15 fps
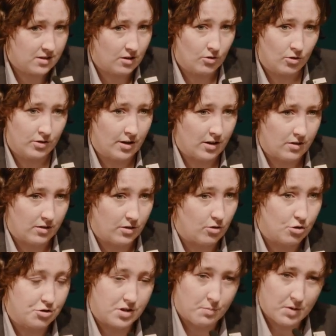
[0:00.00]
You know, they
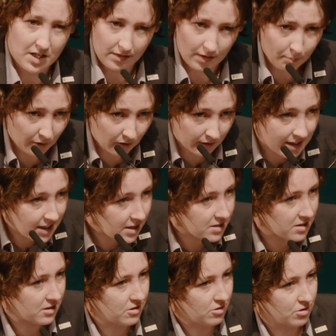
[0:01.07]
used to be in the
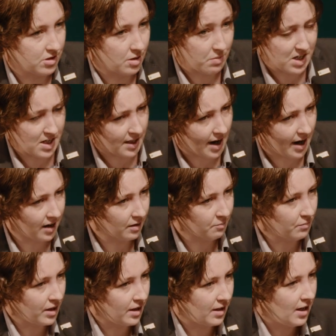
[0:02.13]
police, used to be in the
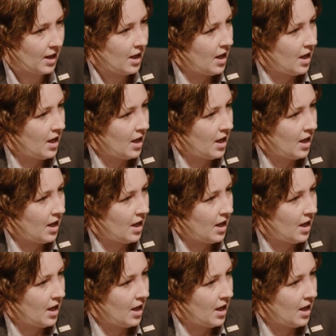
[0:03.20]
army.